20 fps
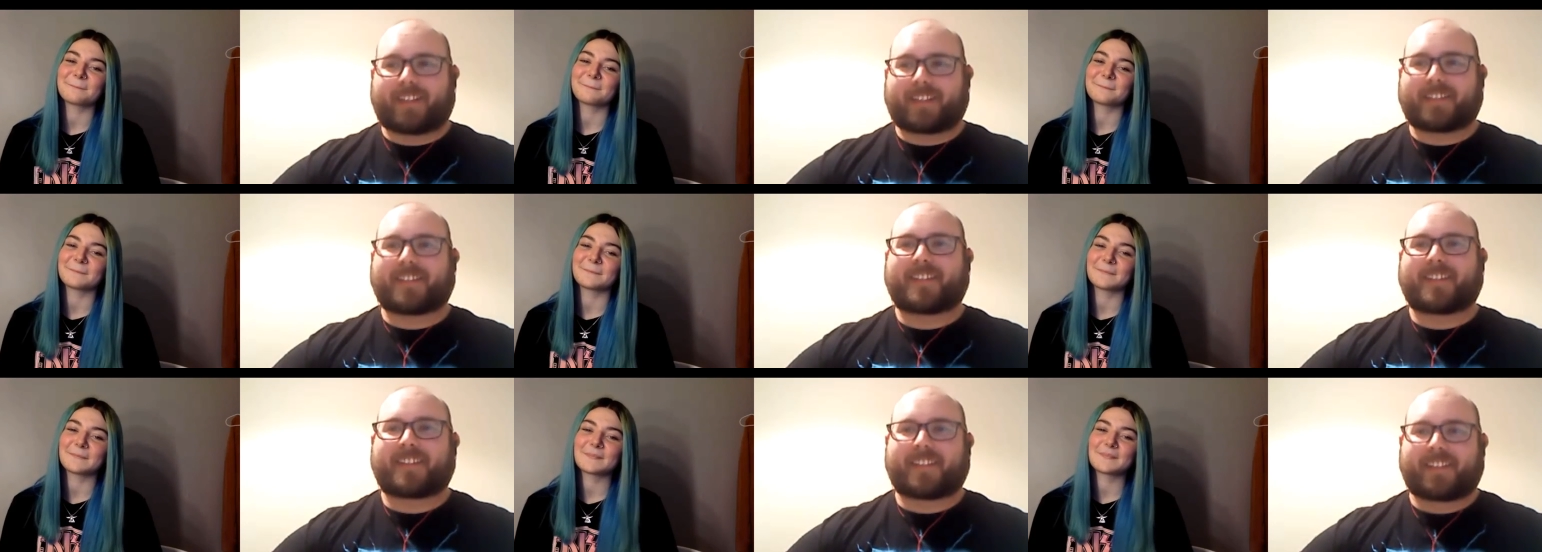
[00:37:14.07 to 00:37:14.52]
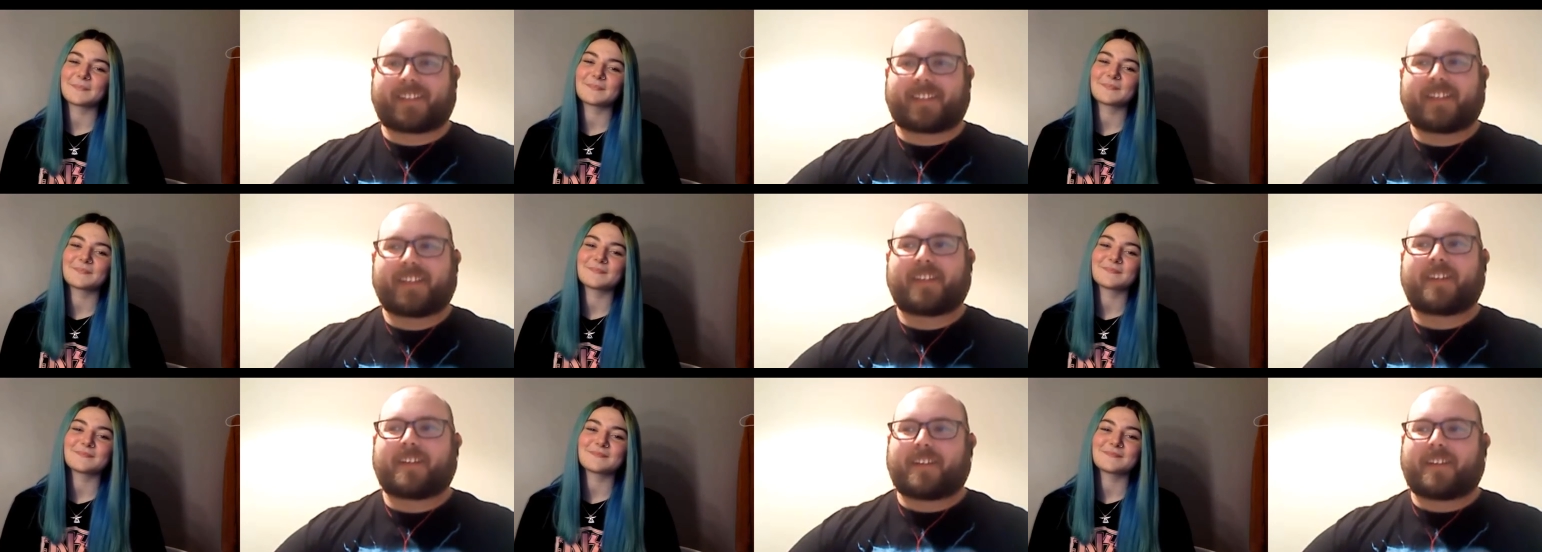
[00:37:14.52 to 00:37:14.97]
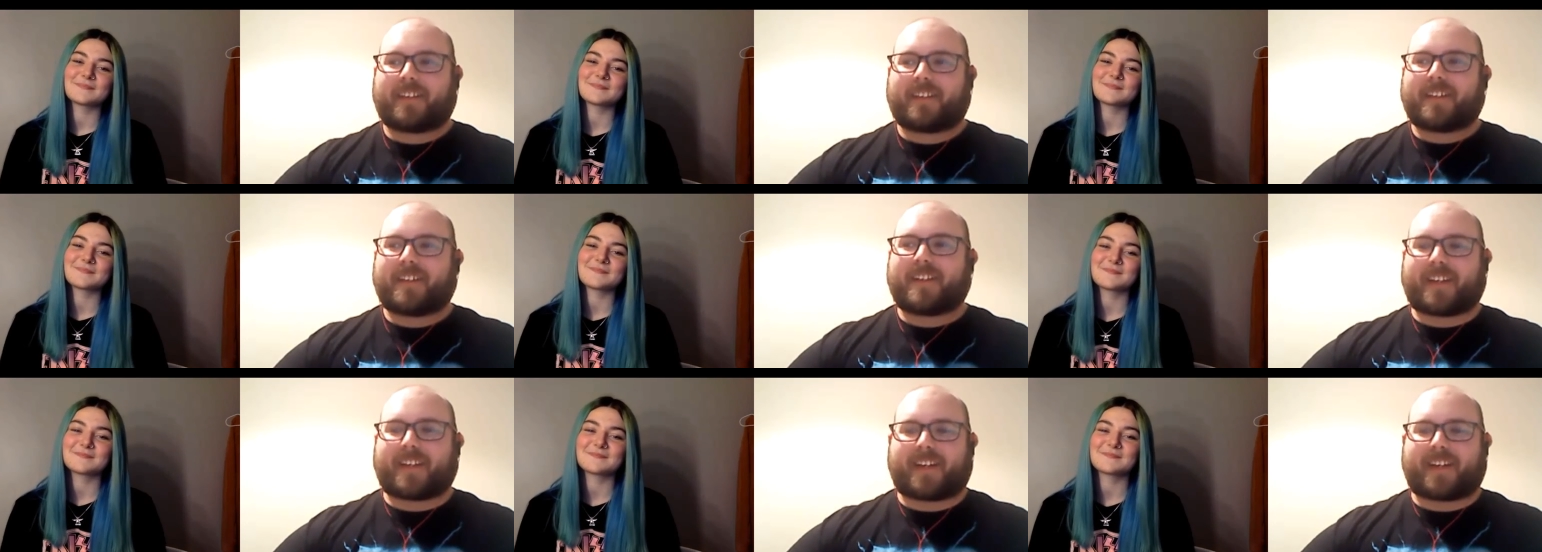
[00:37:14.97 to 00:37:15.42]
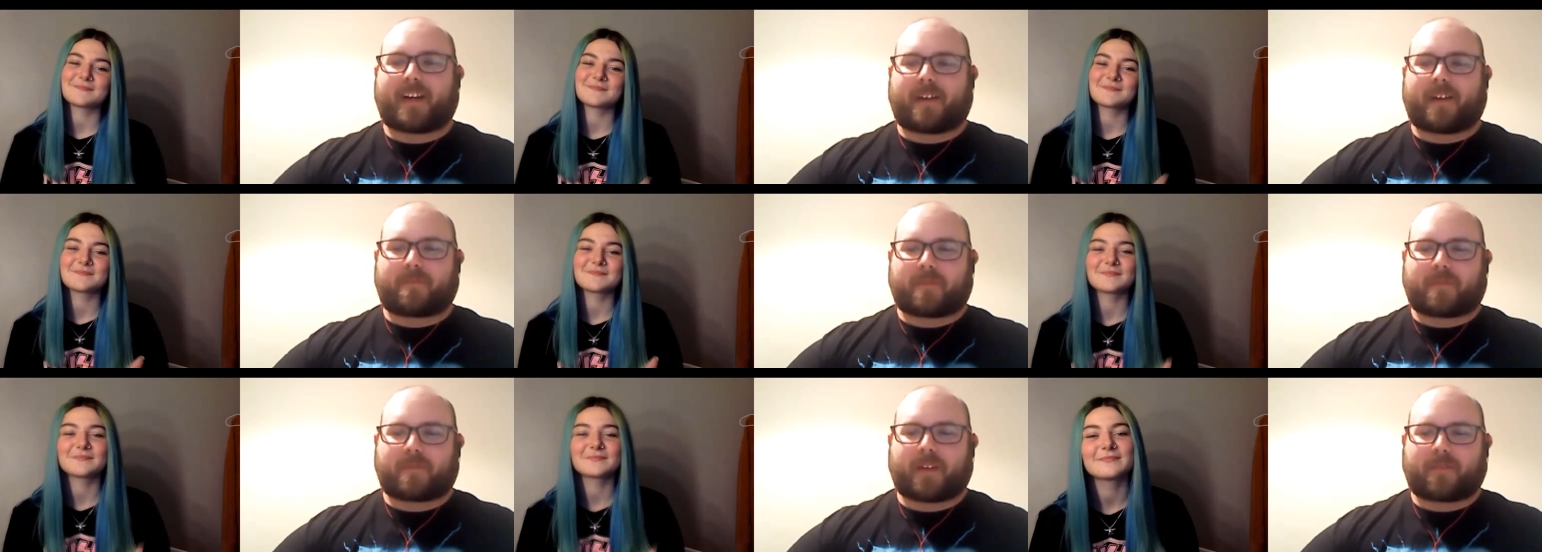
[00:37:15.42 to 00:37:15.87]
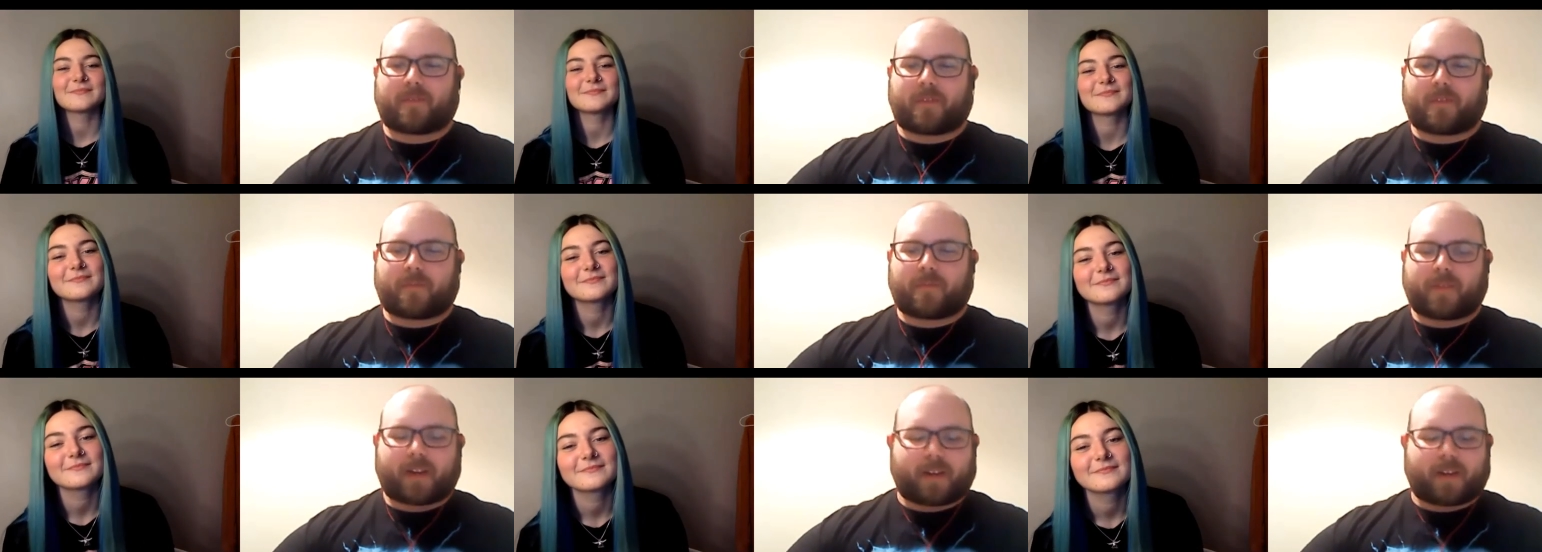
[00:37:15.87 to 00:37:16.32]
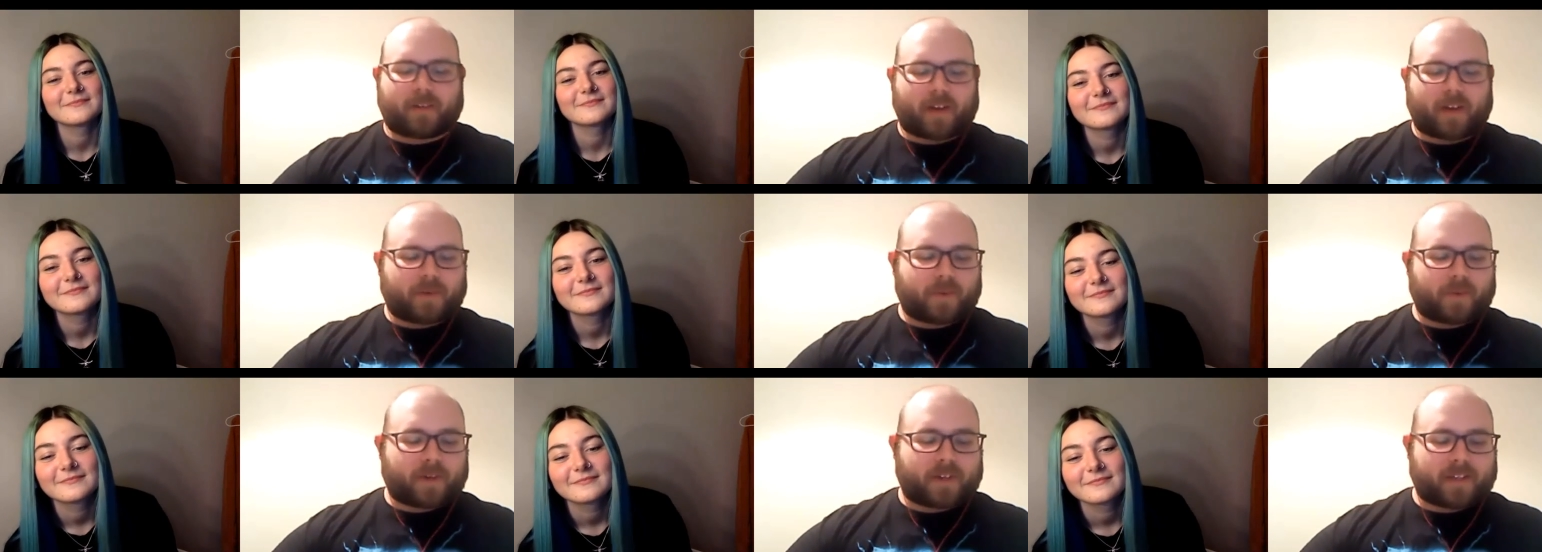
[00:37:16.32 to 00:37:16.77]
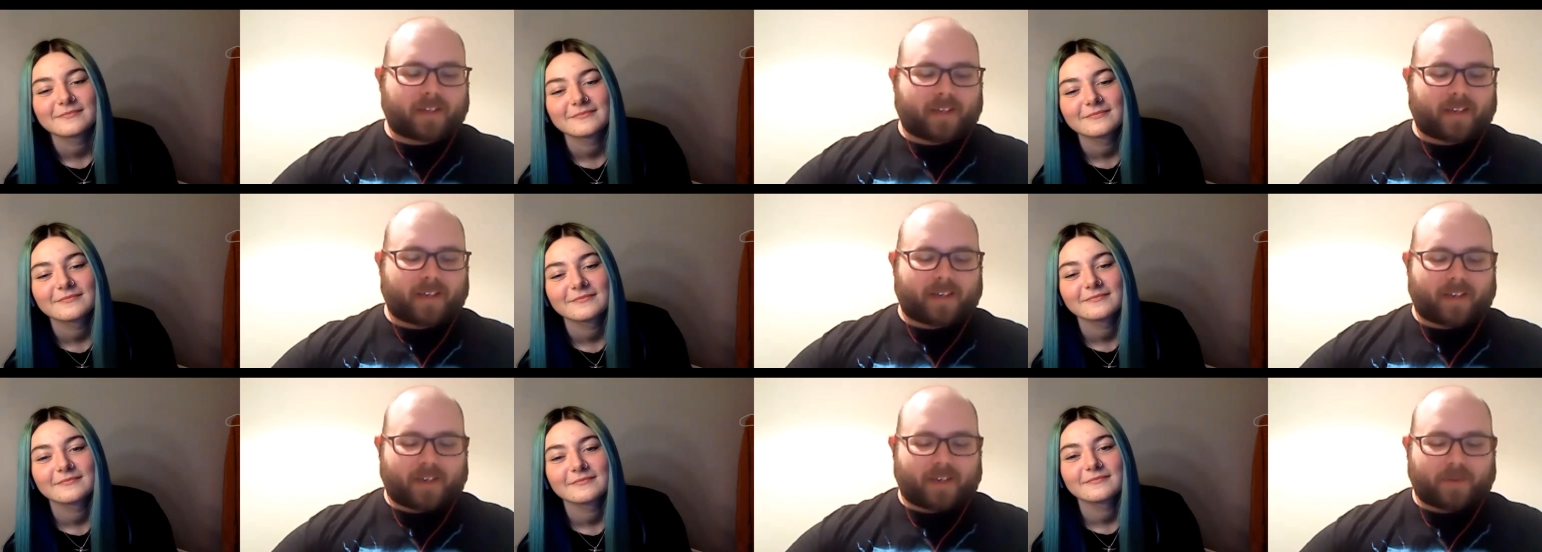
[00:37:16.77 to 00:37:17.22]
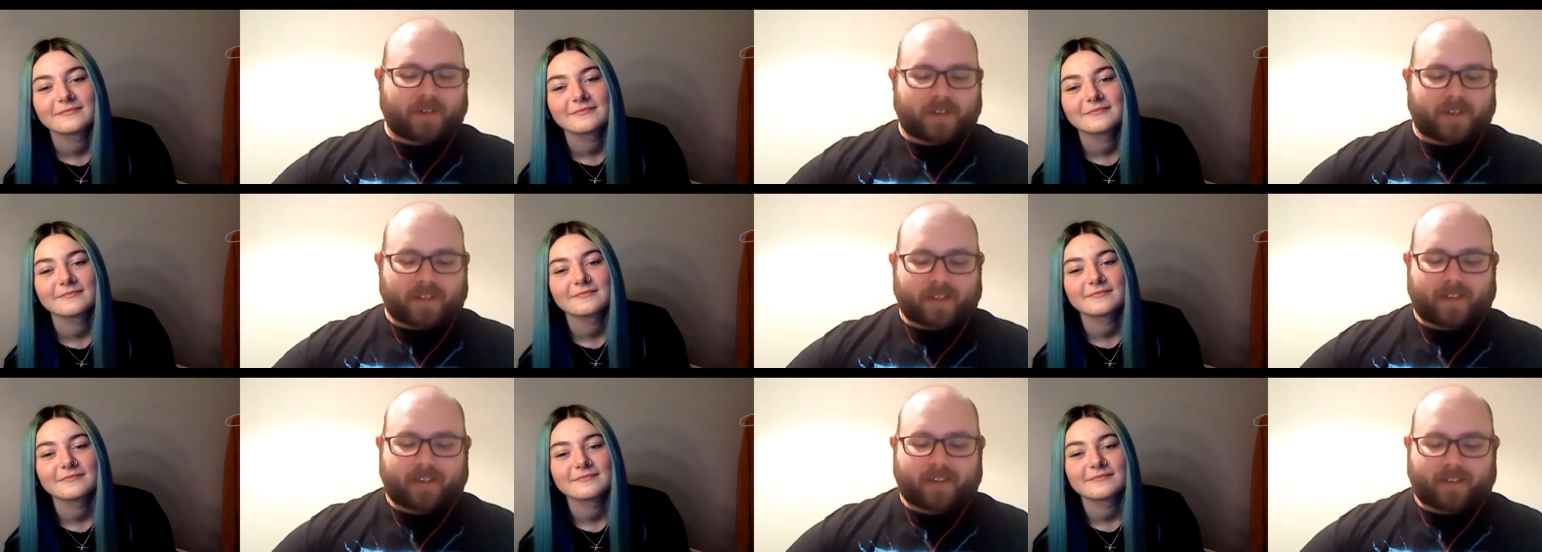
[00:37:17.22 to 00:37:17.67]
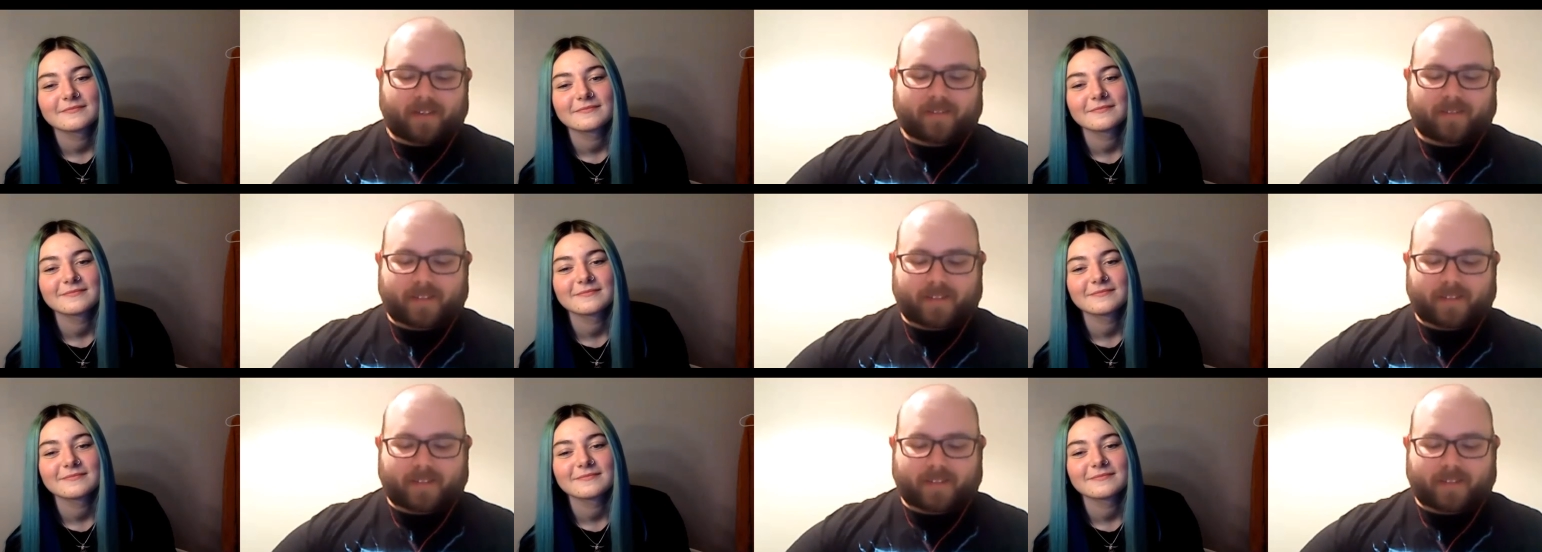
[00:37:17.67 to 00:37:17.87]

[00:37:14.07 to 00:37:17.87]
Speaker 1: that's. Yeah, I don't want to